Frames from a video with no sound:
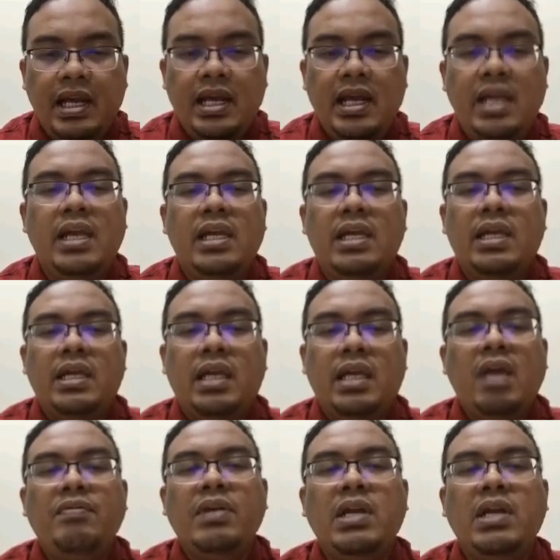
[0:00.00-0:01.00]
Thirdly,
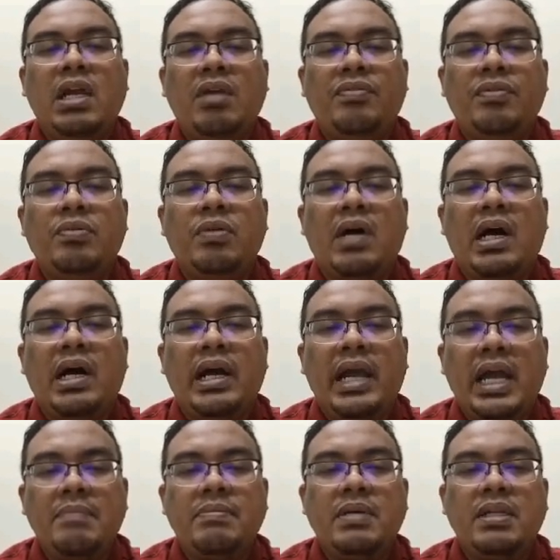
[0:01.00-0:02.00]
even if you
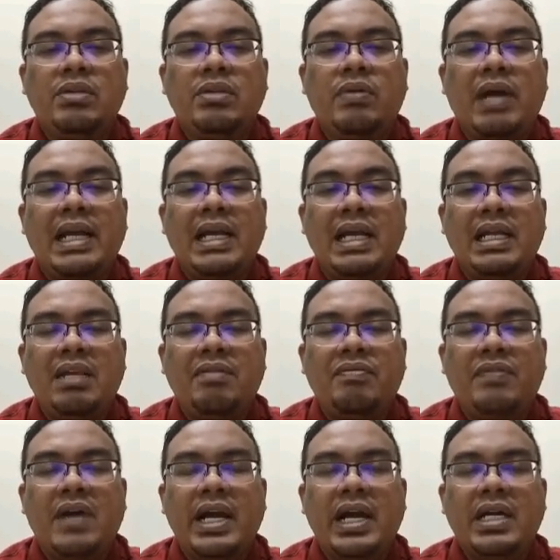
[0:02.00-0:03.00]
are able to
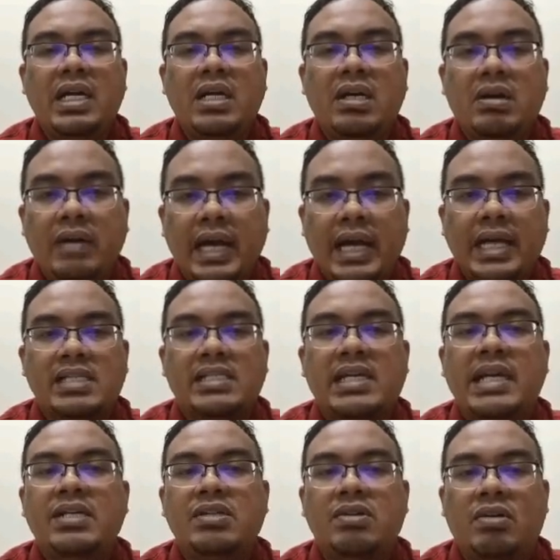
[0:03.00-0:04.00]
identify the correct
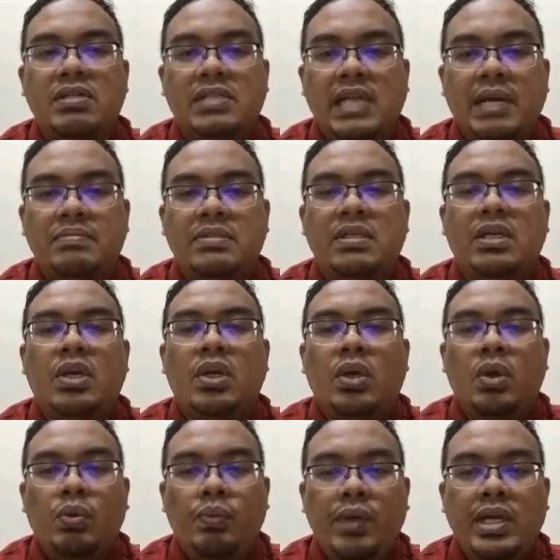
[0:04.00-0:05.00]
science concepts,
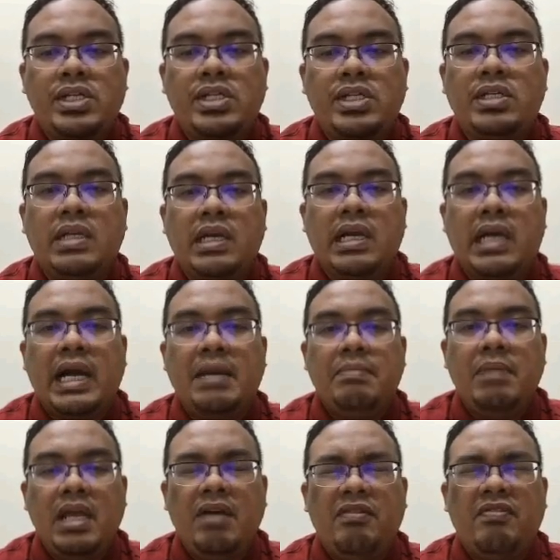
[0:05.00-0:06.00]
which
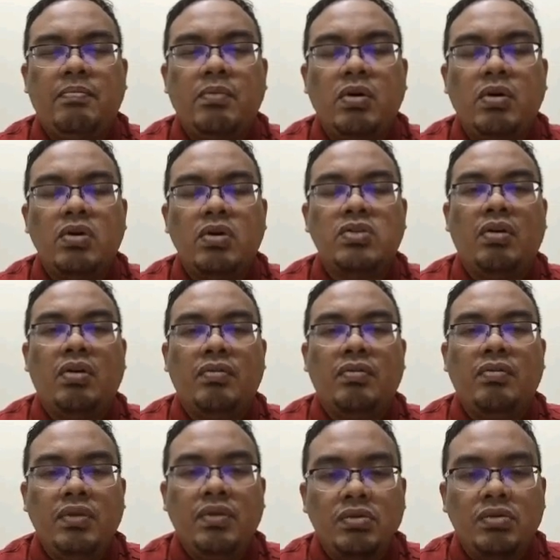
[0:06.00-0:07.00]
I believe most
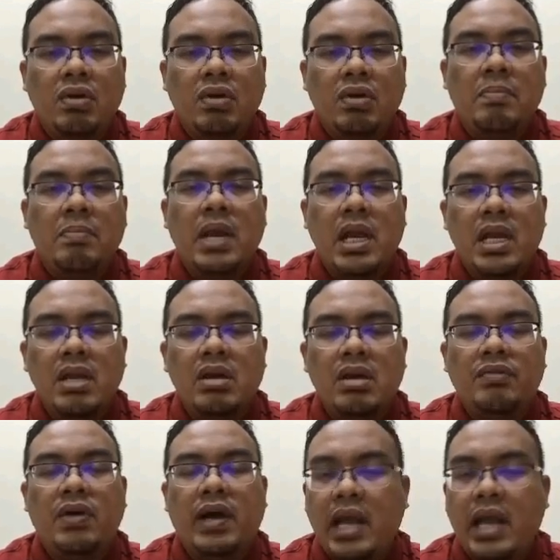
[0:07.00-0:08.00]
of you or
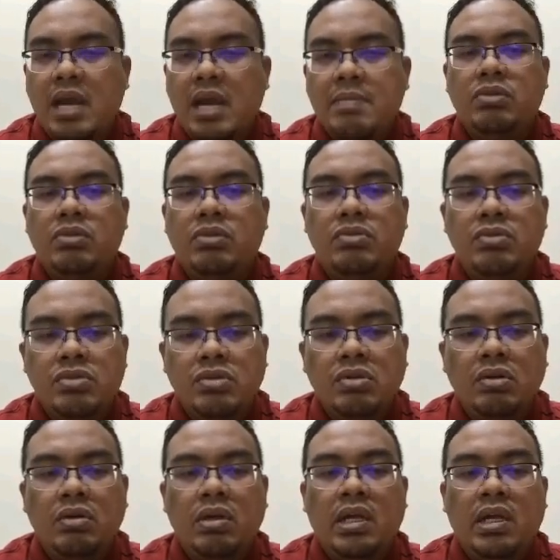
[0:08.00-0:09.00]
many of you are able to do
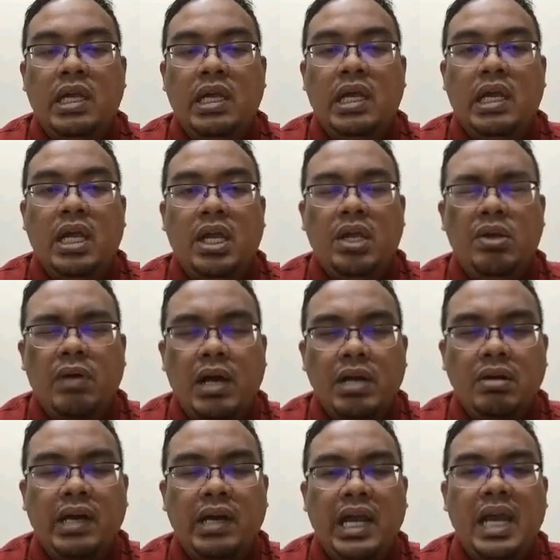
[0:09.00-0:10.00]
so, you
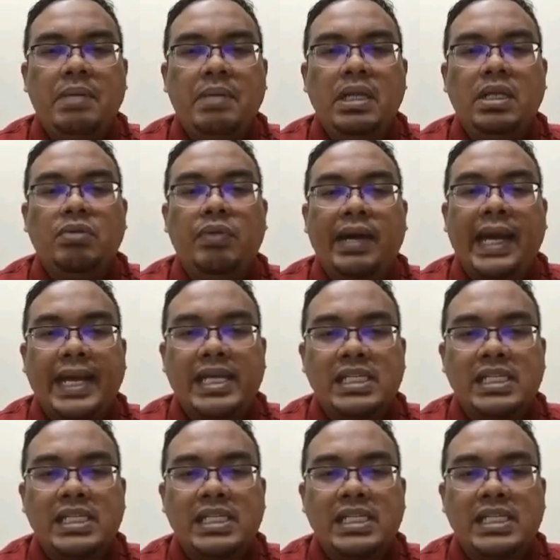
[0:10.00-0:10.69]
are not able to